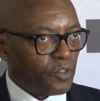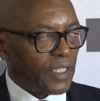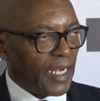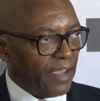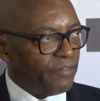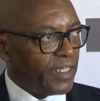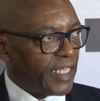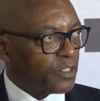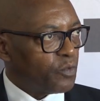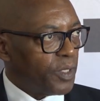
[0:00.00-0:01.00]
to the
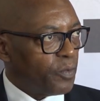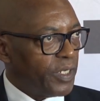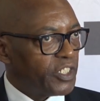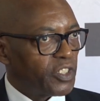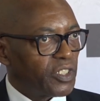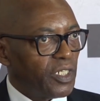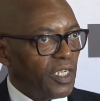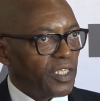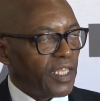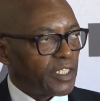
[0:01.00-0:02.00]
level that we wish
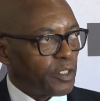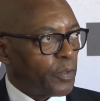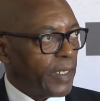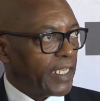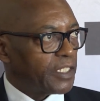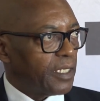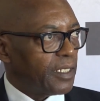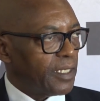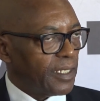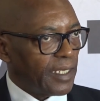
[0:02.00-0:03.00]
that it will
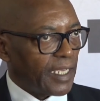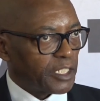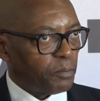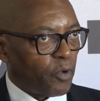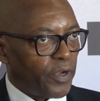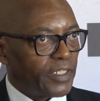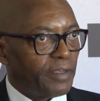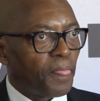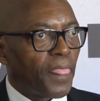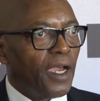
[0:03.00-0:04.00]

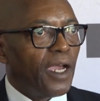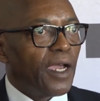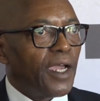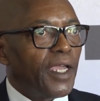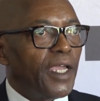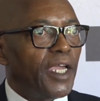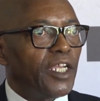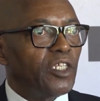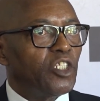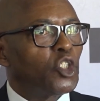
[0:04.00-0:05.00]
exploit.
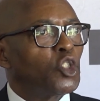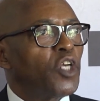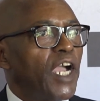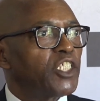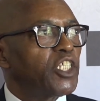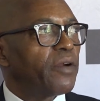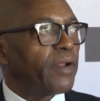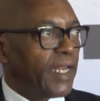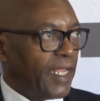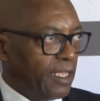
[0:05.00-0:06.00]

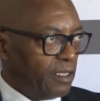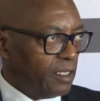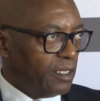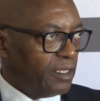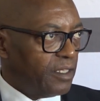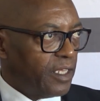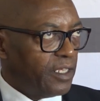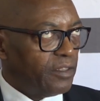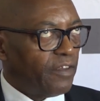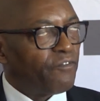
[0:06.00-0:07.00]
Structurally,
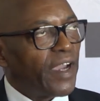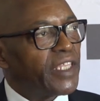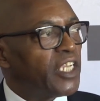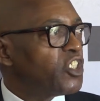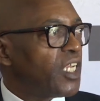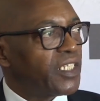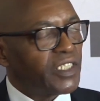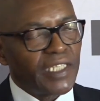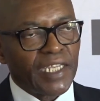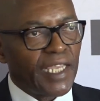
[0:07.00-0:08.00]
the financial
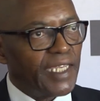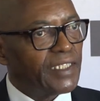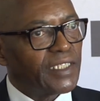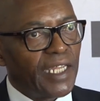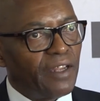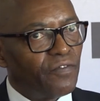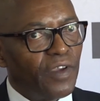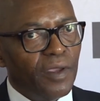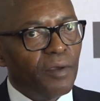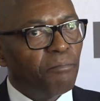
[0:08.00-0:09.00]
sector
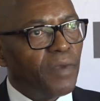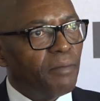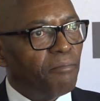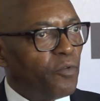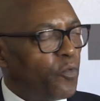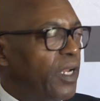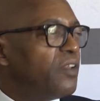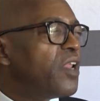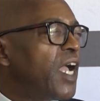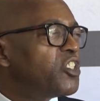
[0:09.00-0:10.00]
itself
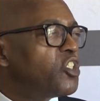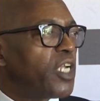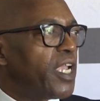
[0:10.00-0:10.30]
will not